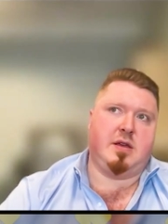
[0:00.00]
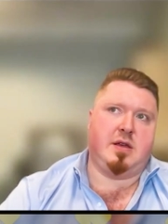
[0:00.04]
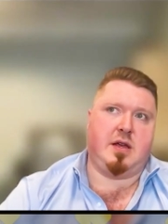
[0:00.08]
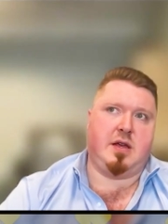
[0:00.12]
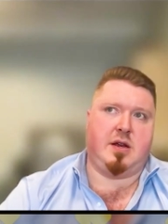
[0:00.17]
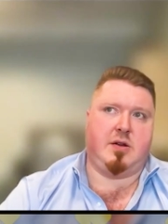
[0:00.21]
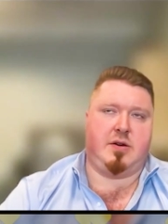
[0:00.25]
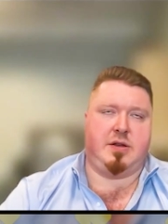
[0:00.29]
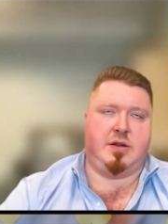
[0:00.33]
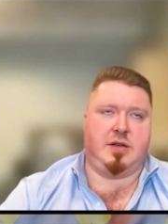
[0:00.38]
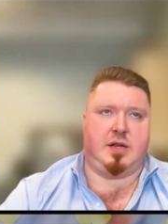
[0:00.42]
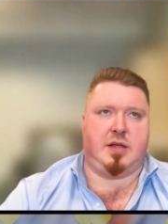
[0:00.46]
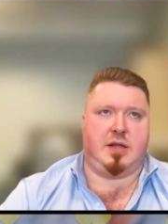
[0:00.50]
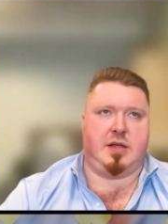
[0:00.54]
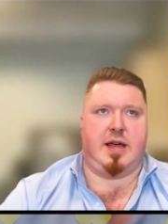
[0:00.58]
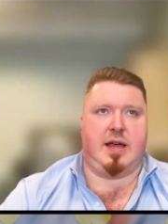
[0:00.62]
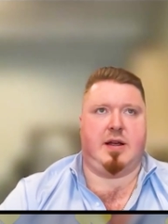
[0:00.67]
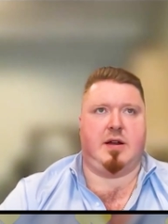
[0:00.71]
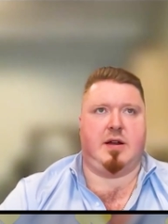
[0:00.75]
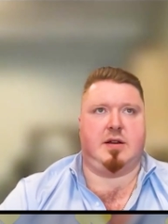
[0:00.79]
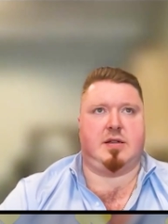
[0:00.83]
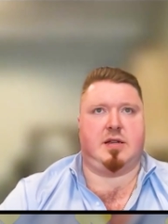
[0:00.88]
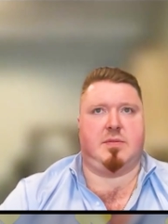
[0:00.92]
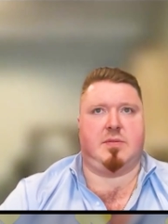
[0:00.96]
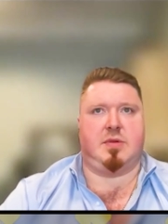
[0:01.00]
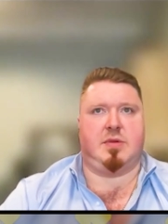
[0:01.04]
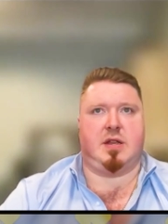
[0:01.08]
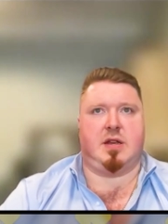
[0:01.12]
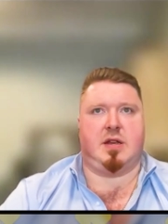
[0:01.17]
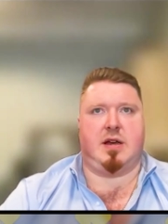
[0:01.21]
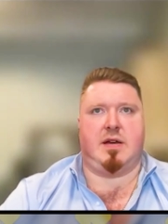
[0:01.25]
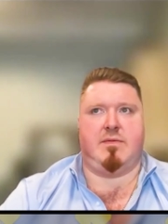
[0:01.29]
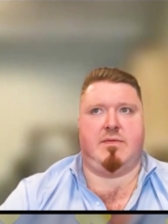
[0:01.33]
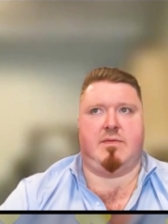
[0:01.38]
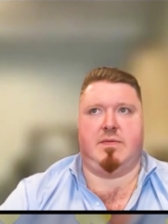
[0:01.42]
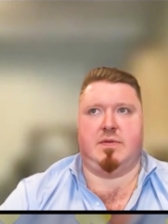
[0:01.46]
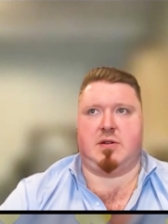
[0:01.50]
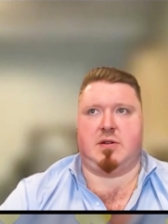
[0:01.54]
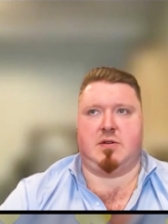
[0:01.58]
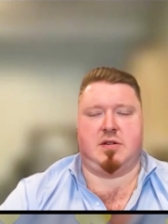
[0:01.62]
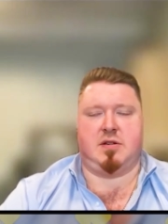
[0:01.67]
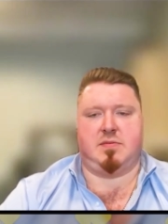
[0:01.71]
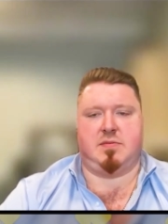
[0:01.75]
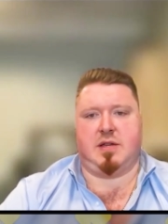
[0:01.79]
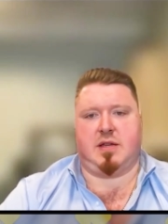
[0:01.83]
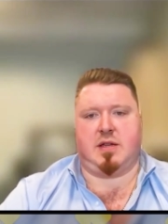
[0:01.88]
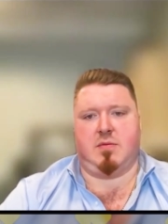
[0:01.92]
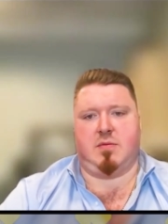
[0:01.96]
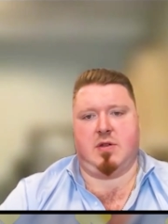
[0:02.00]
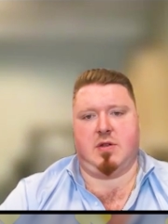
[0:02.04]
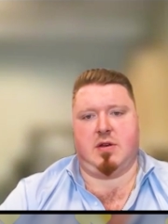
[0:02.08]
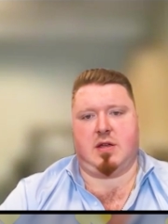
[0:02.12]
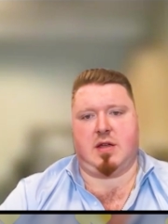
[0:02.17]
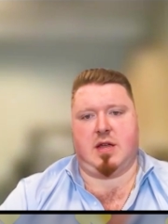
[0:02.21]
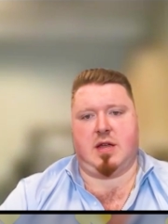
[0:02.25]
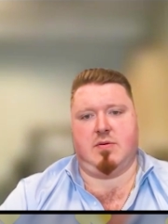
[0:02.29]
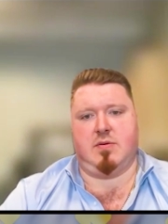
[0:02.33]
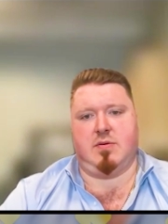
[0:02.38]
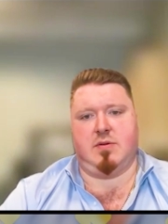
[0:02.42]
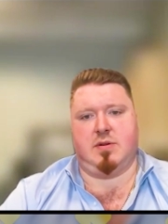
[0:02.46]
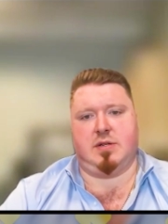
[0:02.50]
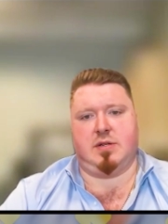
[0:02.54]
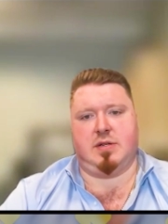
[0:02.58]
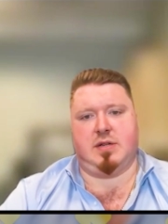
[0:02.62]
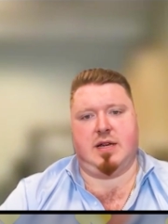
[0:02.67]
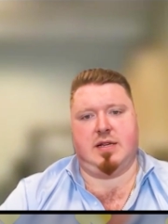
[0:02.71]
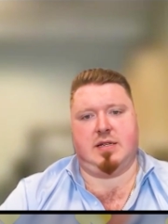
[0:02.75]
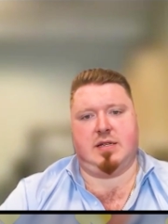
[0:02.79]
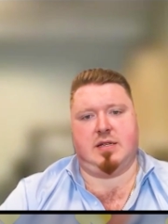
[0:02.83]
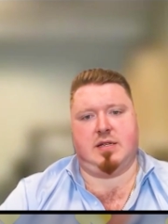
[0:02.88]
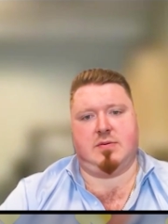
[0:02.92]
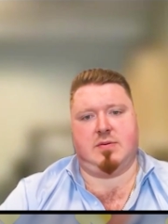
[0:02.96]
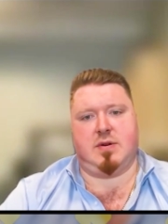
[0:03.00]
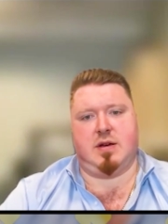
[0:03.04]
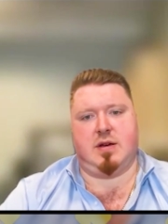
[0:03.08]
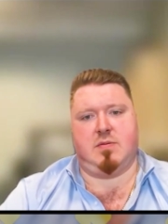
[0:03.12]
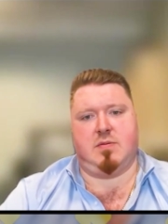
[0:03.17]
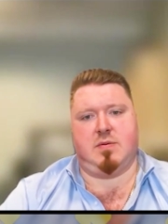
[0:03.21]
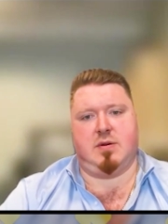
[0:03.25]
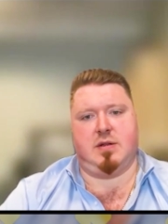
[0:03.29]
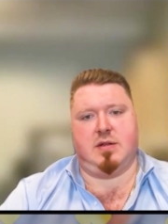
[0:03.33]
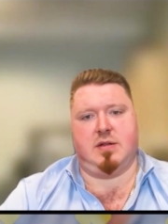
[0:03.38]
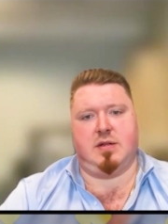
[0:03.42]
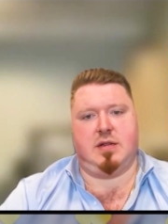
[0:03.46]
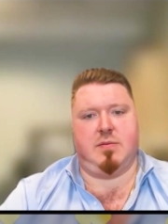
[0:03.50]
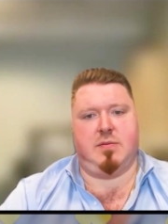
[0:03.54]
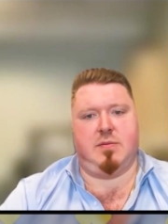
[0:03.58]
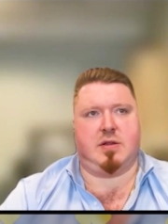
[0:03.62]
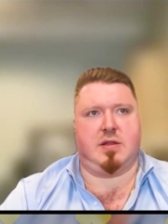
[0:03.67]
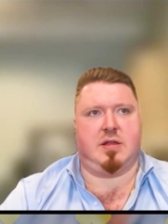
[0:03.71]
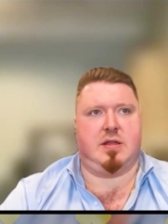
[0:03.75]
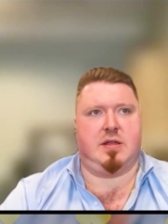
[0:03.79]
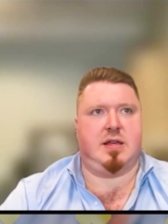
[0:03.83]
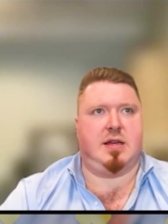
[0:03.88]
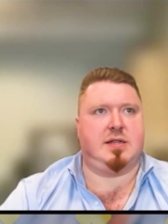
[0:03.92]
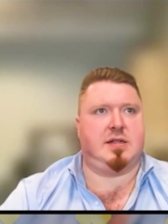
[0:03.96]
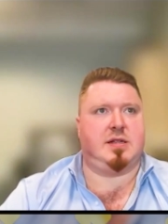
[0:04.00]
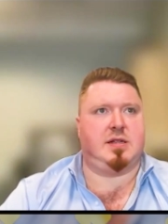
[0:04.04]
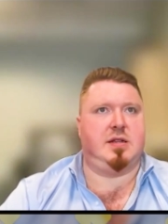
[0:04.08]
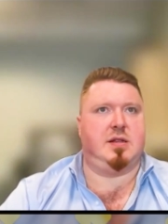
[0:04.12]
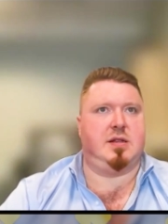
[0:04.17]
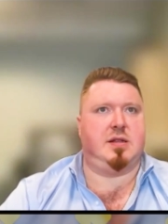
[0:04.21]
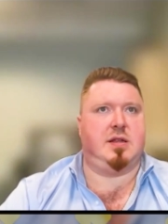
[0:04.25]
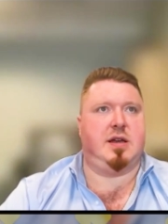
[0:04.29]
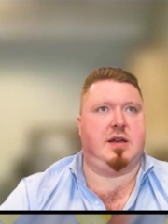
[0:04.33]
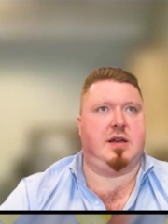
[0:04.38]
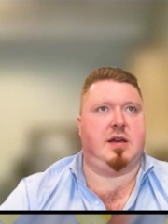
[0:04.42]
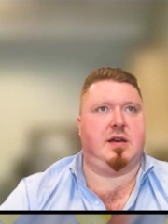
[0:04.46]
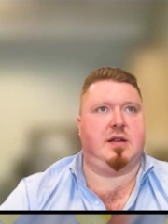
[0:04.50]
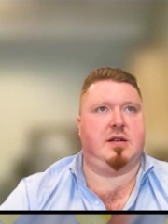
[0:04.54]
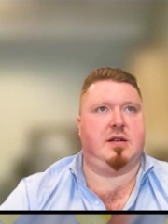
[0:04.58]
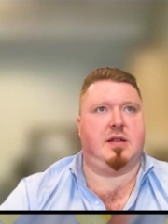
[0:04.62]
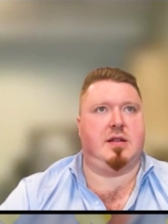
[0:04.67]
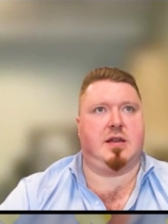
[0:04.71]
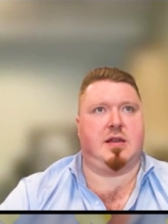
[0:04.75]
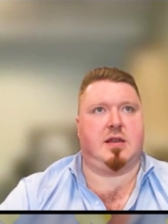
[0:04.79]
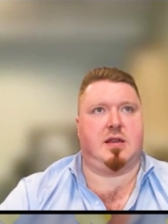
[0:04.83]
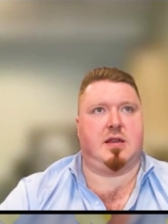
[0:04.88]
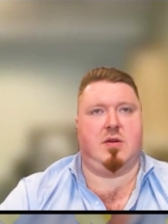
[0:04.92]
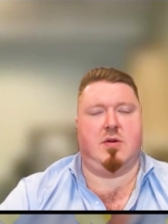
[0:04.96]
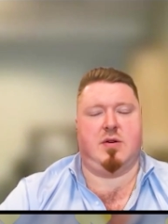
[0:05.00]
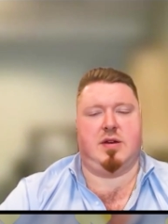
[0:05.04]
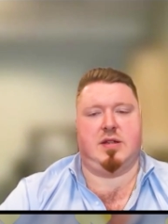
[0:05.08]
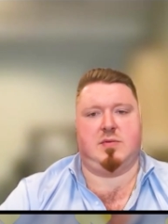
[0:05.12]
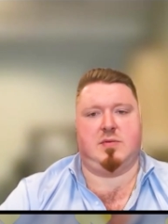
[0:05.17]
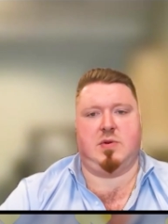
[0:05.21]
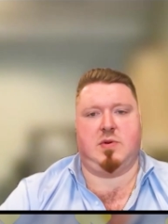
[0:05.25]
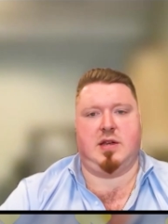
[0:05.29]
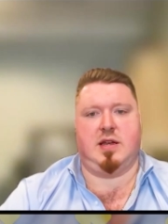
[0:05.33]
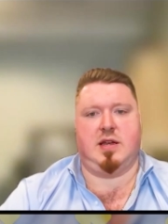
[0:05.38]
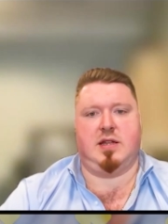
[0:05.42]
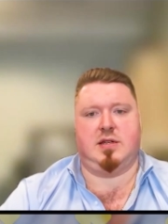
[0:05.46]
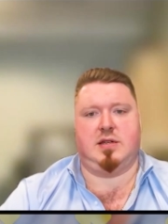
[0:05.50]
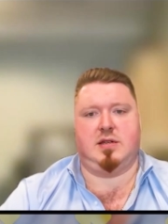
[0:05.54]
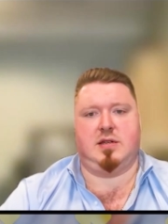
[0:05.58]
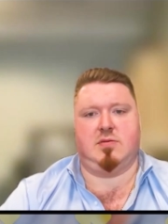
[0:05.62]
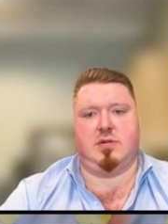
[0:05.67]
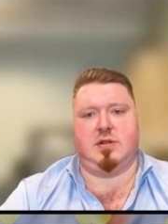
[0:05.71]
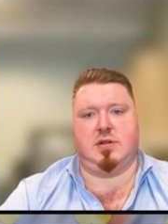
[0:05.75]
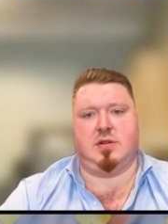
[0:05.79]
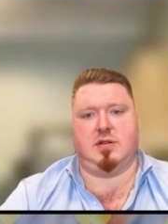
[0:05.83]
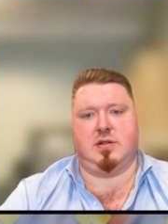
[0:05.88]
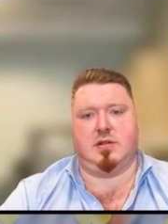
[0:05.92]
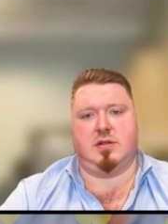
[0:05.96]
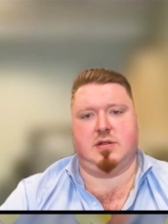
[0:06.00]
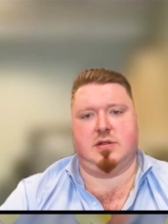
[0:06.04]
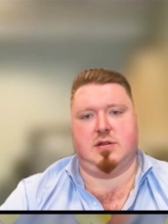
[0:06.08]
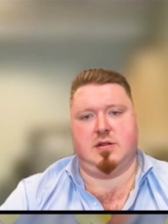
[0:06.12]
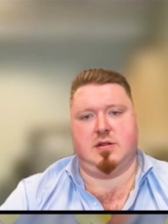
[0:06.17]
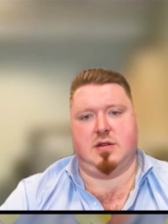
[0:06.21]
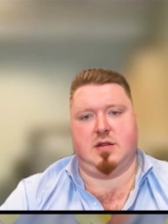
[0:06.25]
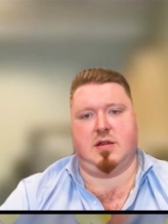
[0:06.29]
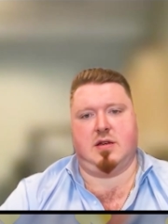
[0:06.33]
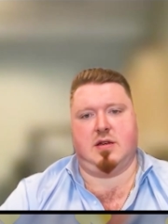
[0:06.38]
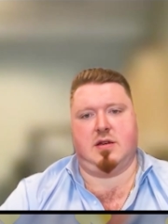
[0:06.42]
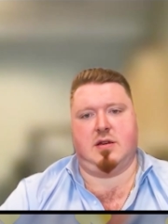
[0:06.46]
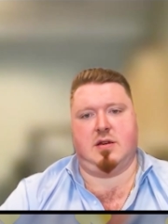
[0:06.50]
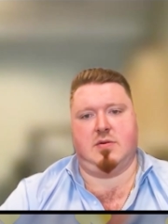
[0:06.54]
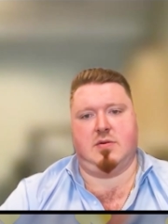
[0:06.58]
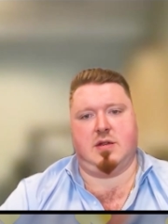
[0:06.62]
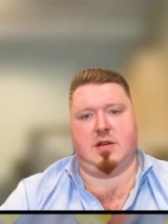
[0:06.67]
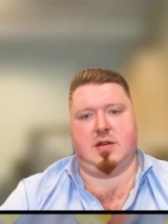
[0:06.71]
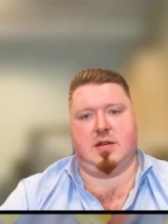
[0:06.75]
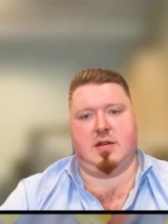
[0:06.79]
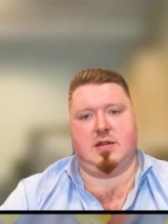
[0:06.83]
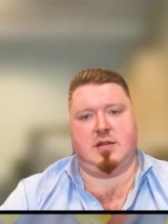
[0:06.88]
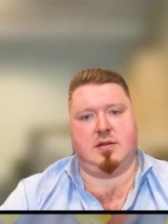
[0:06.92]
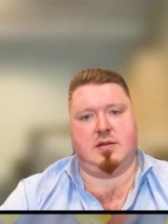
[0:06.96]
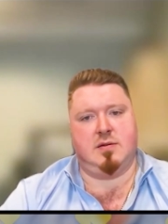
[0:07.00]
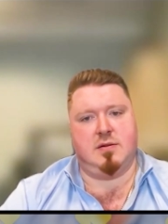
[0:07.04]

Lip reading: a delay or something, it's always been communicated, which is nice as well, but typically that's a delay on like USPS, which is nothing to do with us.